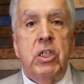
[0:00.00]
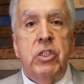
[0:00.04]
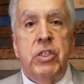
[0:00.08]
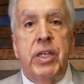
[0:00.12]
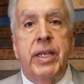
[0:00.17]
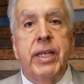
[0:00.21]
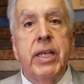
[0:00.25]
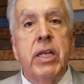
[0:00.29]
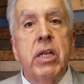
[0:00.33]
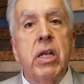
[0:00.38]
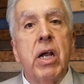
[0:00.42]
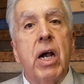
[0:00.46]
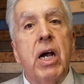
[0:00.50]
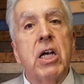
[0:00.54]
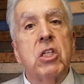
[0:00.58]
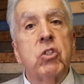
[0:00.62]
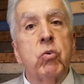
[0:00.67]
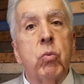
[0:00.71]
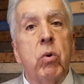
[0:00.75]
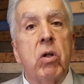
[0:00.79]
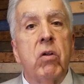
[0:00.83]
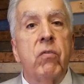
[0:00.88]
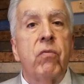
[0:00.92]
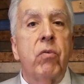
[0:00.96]
seeking
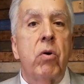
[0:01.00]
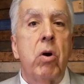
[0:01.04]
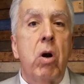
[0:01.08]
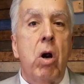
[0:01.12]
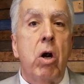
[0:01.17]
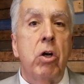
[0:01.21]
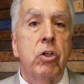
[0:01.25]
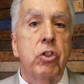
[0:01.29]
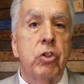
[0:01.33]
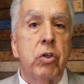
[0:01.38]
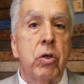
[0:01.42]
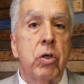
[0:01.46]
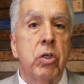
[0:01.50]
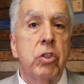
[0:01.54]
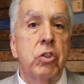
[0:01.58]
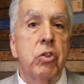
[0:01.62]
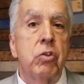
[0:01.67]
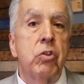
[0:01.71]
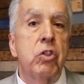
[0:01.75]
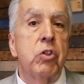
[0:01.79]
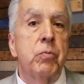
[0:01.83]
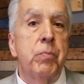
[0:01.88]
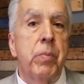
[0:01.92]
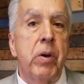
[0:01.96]
God's will for our church
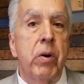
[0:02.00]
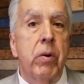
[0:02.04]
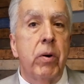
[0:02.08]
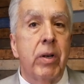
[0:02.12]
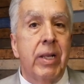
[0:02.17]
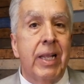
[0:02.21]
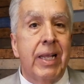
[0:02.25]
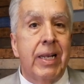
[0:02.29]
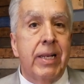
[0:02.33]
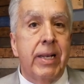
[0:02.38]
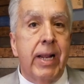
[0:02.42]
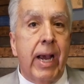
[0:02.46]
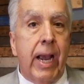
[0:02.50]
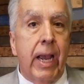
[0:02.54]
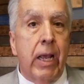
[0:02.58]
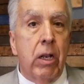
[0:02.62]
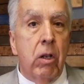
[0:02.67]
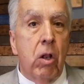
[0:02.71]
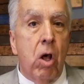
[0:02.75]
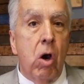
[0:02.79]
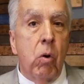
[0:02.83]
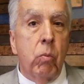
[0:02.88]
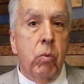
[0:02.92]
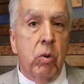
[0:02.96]
to spirit led
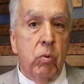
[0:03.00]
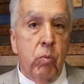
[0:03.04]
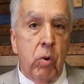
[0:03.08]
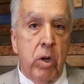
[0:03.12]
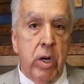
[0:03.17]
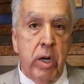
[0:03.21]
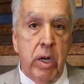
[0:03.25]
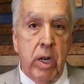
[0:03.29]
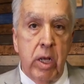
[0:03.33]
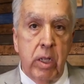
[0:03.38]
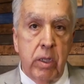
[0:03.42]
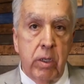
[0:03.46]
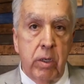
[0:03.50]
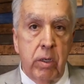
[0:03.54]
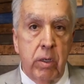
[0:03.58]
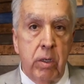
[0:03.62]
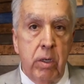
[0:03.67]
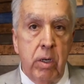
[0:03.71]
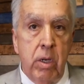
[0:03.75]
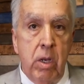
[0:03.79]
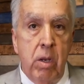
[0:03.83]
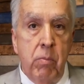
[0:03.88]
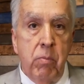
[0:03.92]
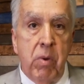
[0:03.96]
dialogue with one another.
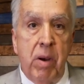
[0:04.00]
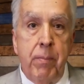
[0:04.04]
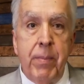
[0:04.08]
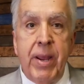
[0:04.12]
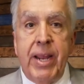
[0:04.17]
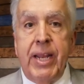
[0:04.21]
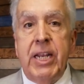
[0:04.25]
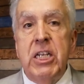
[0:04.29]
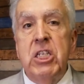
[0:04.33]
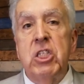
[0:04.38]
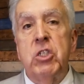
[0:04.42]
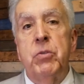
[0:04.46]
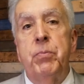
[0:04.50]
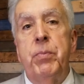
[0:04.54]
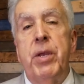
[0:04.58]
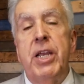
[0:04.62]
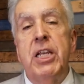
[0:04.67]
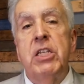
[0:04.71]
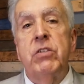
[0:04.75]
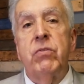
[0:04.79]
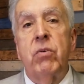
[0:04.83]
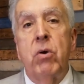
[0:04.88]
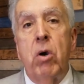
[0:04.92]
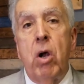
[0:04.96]
By making
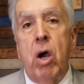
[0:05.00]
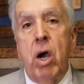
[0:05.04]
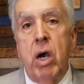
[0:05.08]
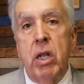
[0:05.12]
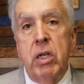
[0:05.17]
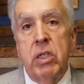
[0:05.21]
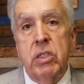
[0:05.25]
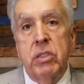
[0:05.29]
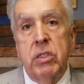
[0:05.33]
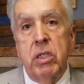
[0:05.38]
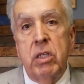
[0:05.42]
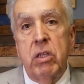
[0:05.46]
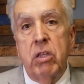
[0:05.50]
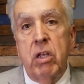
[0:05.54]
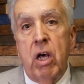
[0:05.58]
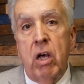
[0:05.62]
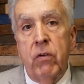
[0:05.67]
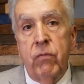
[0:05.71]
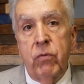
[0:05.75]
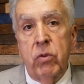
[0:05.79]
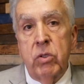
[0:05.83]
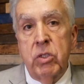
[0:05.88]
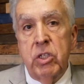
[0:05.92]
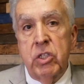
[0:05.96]
space for honest and
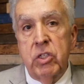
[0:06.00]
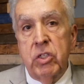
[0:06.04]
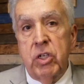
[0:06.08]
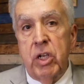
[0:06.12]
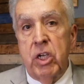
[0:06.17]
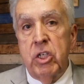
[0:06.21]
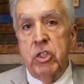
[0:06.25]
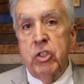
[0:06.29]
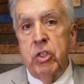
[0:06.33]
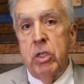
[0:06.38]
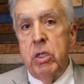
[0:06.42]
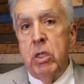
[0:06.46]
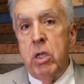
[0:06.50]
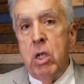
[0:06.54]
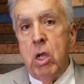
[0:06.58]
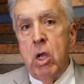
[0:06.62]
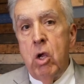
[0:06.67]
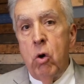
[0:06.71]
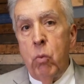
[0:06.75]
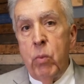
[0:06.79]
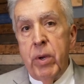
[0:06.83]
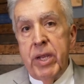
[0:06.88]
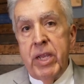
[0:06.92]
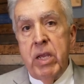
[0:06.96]
thoughtful discussion,
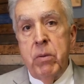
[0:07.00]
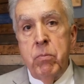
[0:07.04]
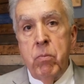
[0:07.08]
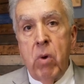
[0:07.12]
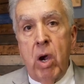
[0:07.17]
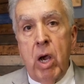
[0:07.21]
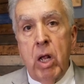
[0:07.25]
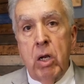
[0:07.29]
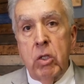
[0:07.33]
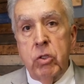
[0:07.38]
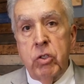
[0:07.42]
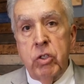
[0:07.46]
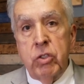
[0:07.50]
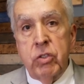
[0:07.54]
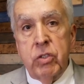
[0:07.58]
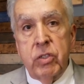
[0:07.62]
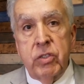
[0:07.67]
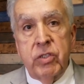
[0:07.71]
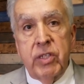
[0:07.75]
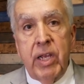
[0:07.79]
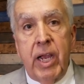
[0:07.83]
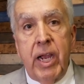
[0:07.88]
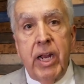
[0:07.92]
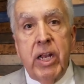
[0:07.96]
we can model to
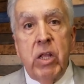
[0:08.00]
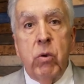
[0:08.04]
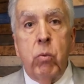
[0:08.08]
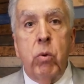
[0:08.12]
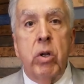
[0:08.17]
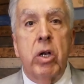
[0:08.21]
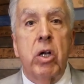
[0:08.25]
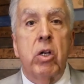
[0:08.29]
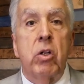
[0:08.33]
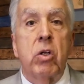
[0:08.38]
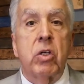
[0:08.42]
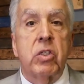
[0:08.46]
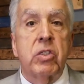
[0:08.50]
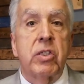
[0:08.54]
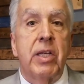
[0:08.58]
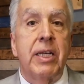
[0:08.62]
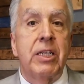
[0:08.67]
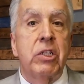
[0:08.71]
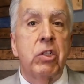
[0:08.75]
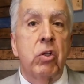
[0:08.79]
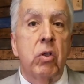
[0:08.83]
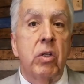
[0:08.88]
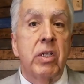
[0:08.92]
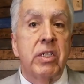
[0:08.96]
society what it looks
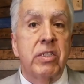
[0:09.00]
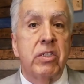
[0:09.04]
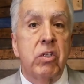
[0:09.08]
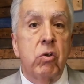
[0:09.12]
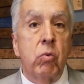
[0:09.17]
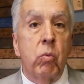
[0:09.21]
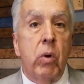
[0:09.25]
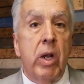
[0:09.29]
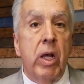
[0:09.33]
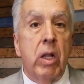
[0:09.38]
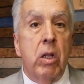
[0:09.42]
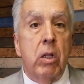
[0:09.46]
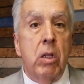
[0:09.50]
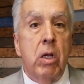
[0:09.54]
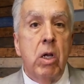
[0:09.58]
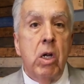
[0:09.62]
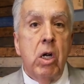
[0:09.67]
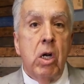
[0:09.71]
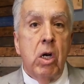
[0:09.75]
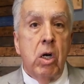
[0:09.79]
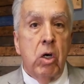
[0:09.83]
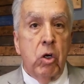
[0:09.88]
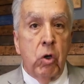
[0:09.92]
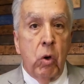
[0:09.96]
like to listen well,
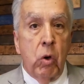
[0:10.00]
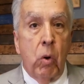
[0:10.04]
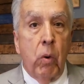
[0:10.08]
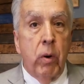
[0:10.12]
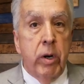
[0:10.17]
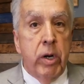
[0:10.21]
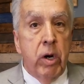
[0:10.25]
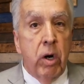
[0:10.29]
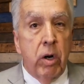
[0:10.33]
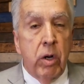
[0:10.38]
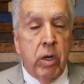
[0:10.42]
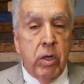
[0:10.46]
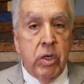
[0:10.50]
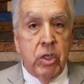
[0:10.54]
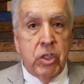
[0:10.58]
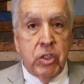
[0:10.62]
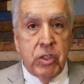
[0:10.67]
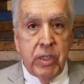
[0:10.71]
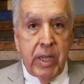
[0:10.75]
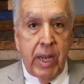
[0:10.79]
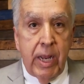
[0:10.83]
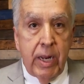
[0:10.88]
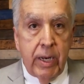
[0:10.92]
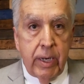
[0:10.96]
grow in our
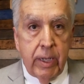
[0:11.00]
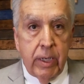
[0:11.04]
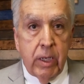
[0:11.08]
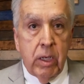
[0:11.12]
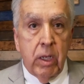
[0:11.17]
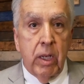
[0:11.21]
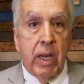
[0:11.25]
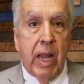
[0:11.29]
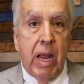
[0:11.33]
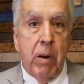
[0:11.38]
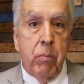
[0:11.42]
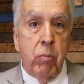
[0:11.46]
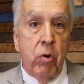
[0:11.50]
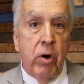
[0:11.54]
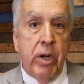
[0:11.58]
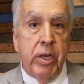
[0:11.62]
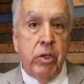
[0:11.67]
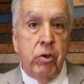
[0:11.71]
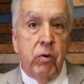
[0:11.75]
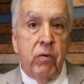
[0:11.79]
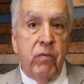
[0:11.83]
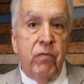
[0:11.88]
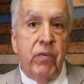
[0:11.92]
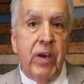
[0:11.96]
understanding, collaborate
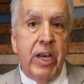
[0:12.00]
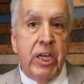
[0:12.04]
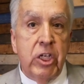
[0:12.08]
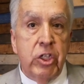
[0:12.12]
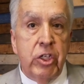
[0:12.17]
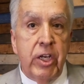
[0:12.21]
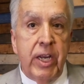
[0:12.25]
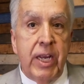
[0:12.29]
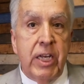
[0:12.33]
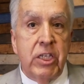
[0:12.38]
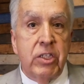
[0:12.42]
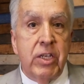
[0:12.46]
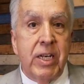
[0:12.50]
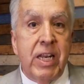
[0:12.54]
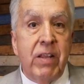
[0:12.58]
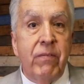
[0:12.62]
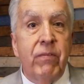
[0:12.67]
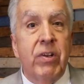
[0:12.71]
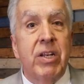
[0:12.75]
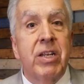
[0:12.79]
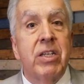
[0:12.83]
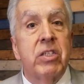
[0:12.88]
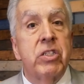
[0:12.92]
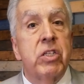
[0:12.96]
to effect change, and
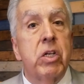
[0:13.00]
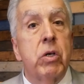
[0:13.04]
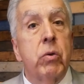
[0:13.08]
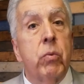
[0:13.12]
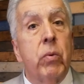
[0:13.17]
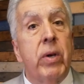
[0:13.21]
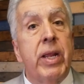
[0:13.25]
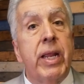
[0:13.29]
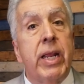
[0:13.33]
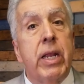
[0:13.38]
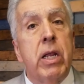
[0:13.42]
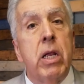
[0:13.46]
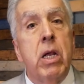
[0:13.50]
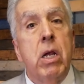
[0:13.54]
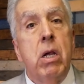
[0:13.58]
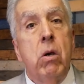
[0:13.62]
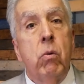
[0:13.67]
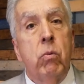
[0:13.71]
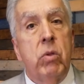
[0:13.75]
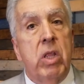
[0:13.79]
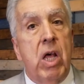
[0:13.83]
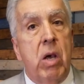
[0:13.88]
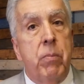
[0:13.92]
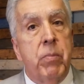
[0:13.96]
even disagree
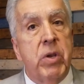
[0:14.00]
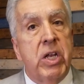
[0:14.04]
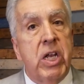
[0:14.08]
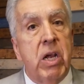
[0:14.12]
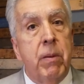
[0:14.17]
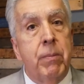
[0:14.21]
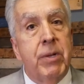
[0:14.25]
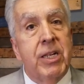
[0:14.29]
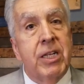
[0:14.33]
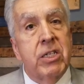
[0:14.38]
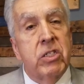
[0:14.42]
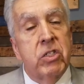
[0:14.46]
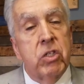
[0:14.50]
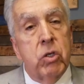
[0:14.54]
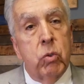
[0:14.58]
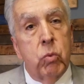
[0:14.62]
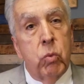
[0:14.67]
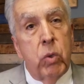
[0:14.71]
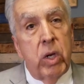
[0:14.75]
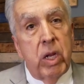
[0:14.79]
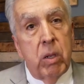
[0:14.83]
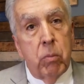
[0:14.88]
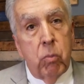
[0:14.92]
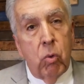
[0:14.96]
without becoming
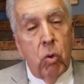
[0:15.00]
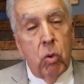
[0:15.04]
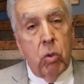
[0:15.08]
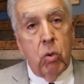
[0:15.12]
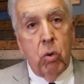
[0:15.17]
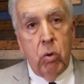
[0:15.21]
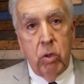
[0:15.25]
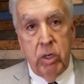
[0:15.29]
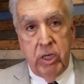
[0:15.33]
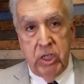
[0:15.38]
disagreeable or